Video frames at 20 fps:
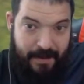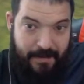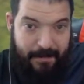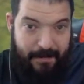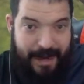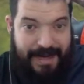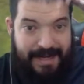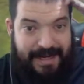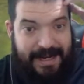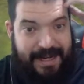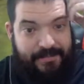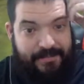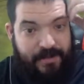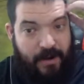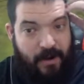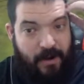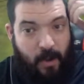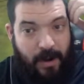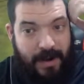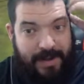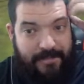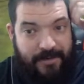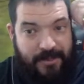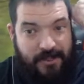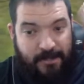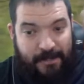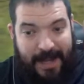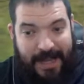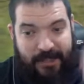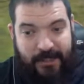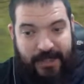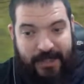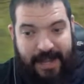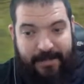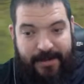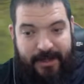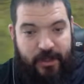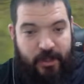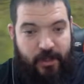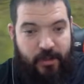mainly for whatever splash
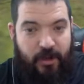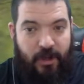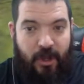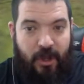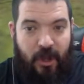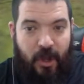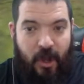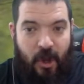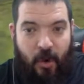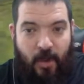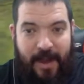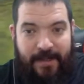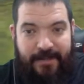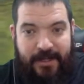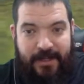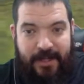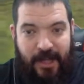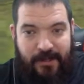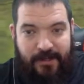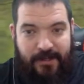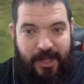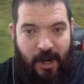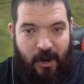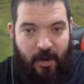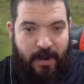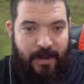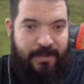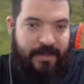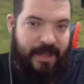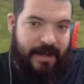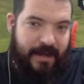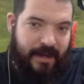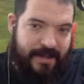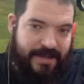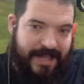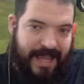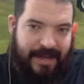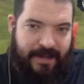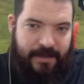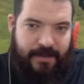damage, and whoever does go and then
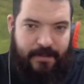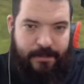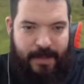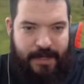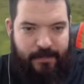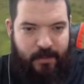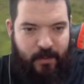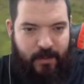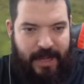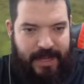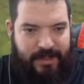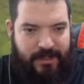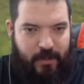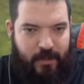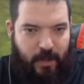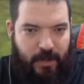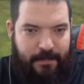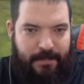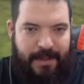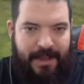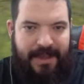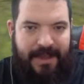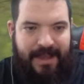attack the people next to them,